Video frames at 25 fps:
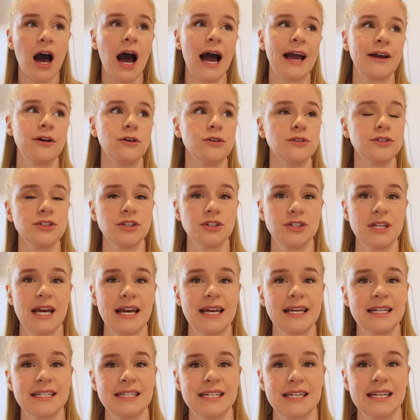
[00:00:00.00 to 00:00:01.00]
I also
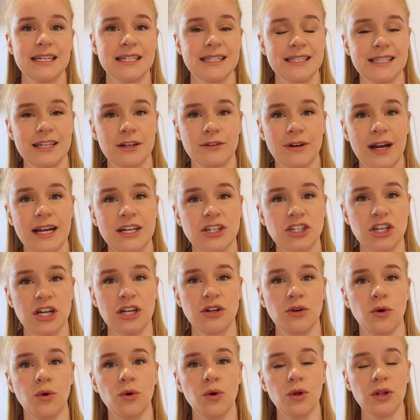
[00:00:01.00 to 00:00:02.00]
take into
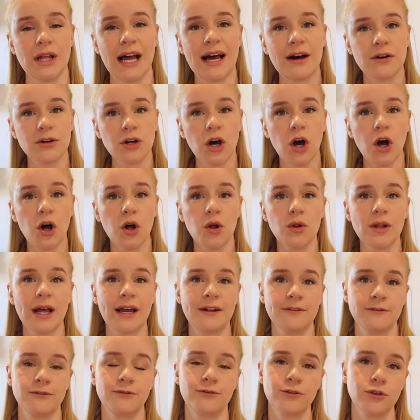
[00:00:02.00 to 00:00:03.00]
consideration all alcohol
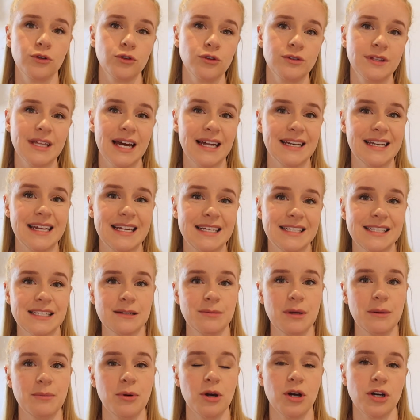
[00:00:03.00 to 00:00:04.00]
and food that needs
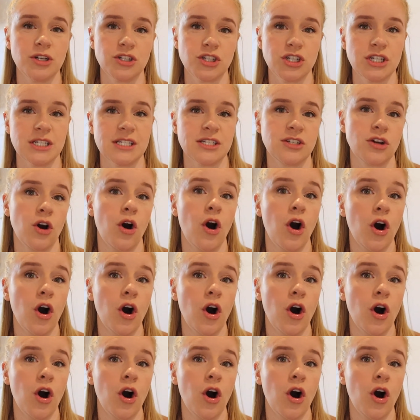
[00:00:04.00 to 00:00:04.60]
to be purchased